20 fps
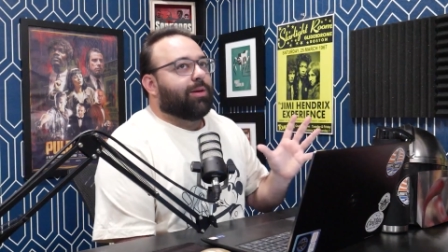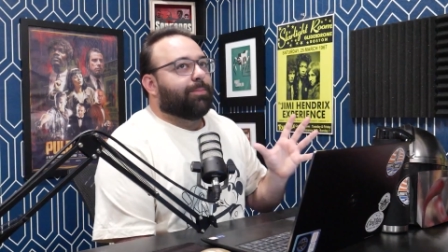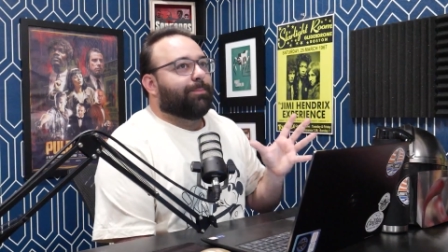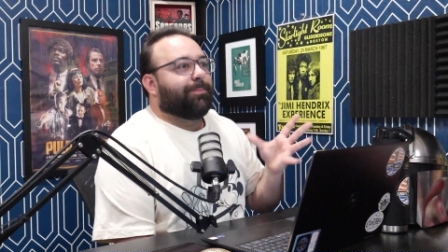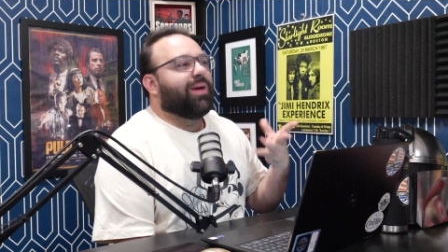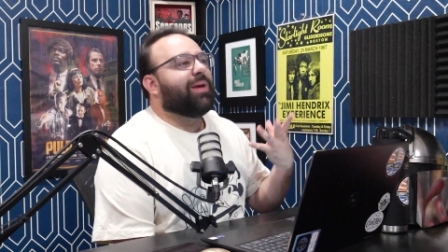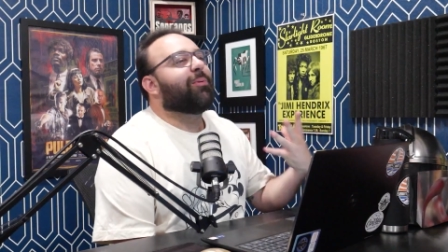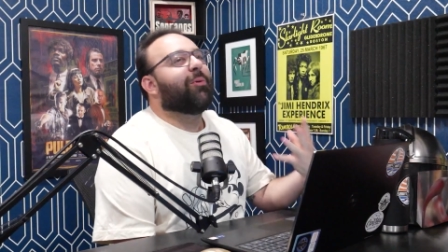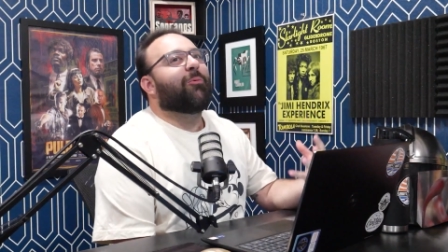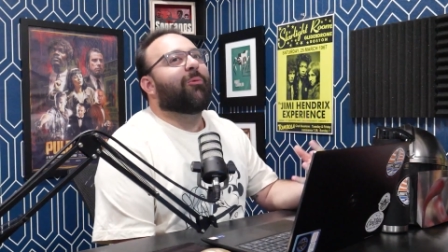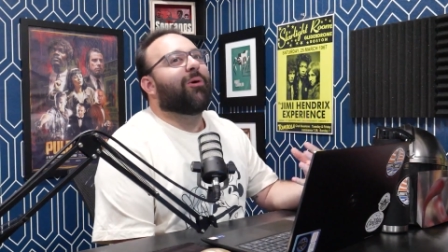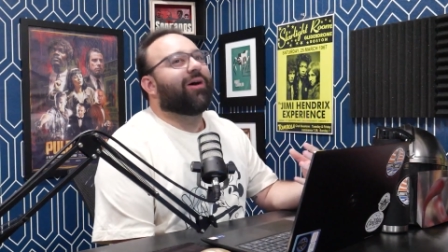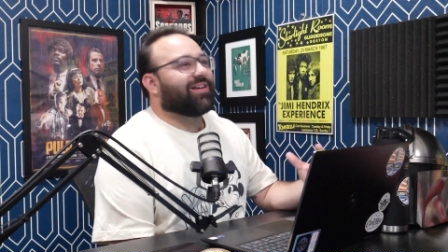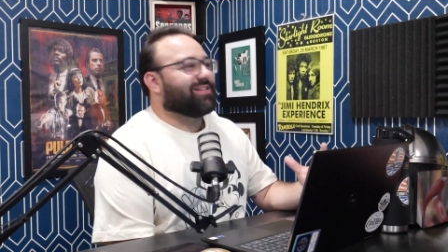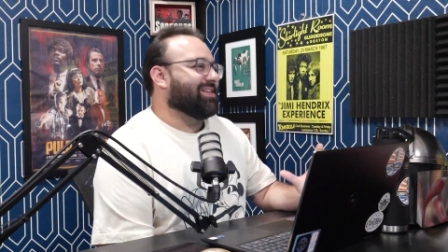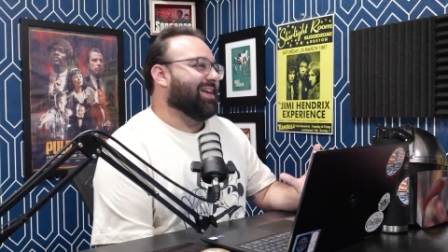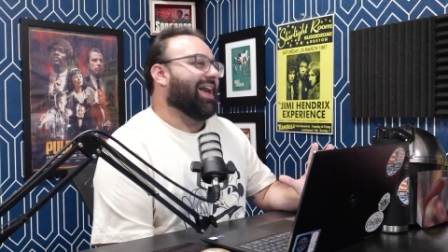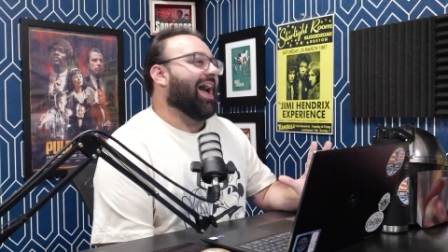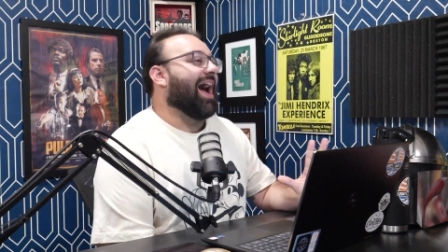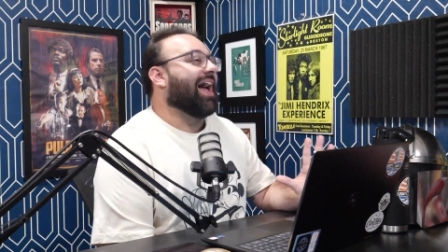people want to
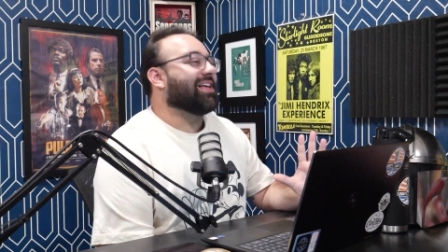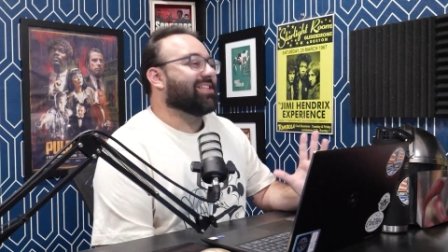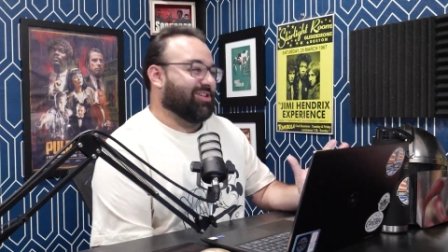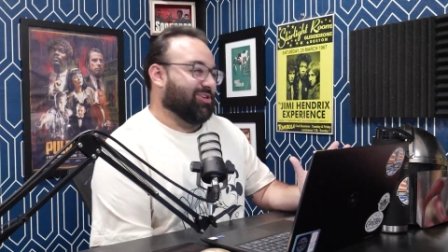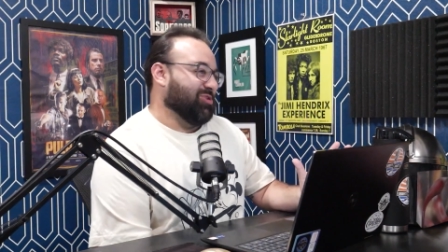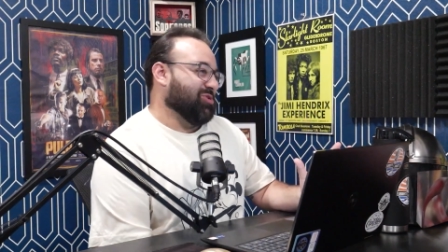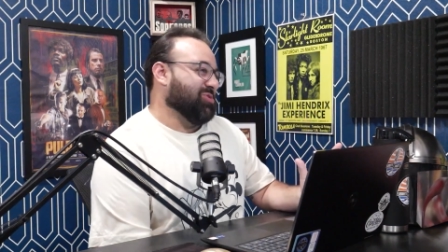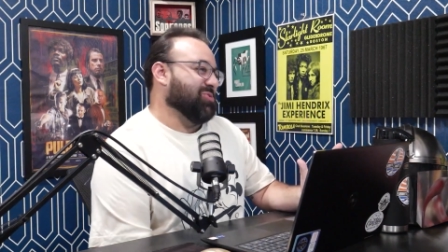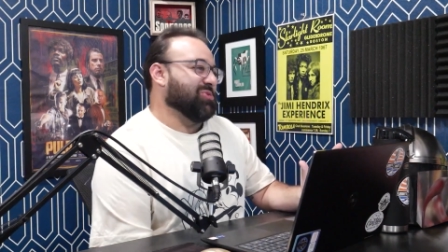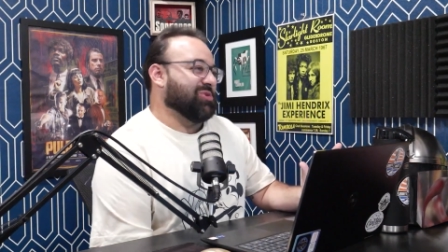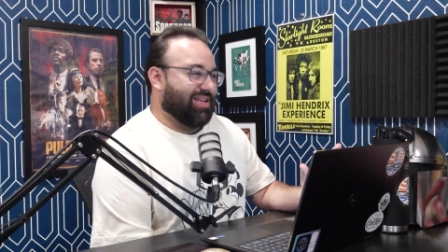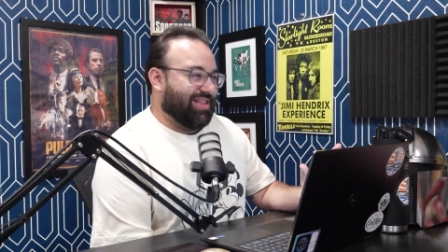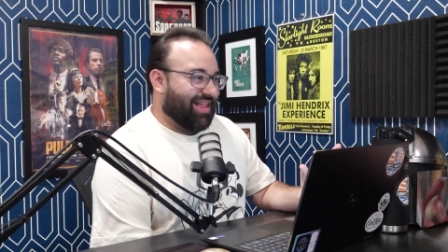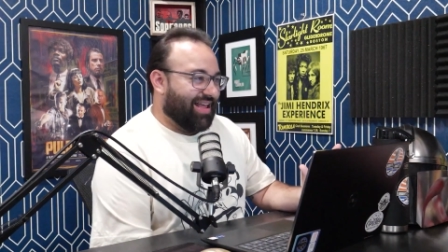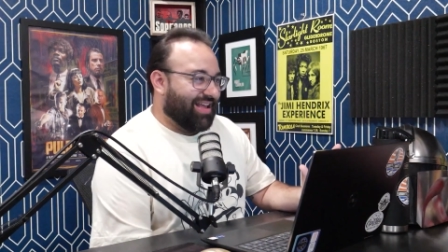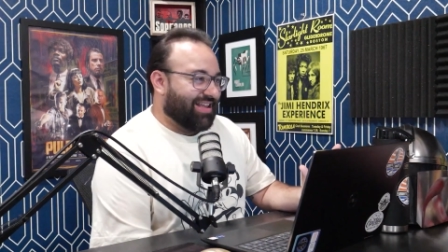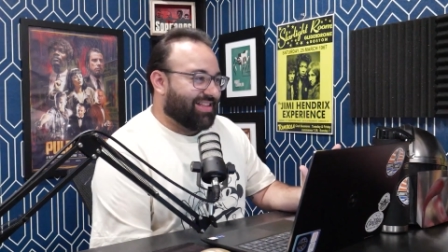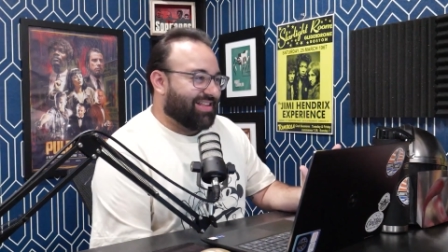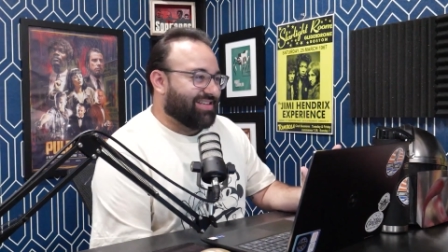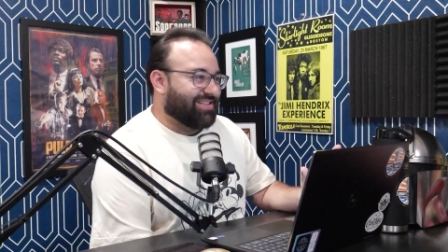see Gosling do shit
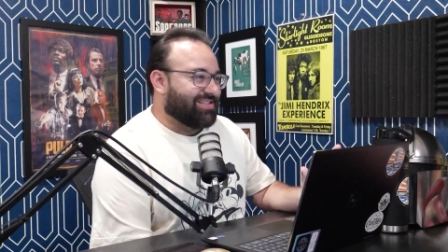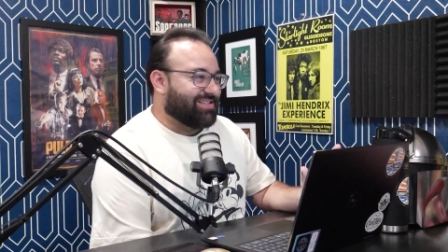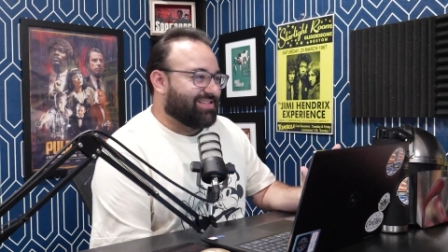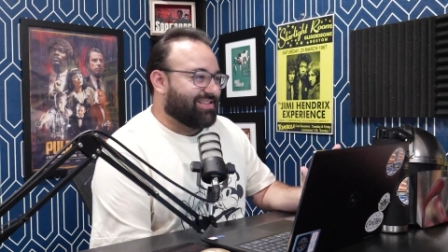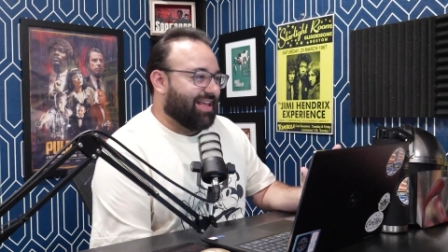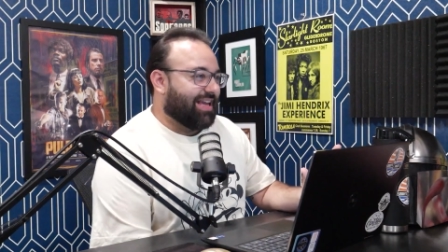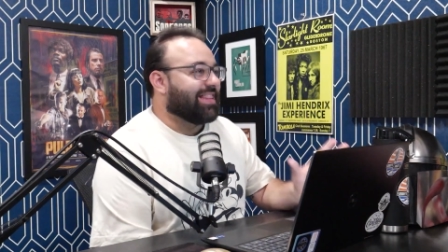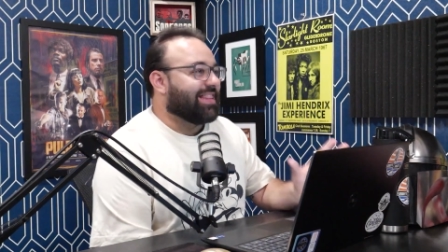like this. Like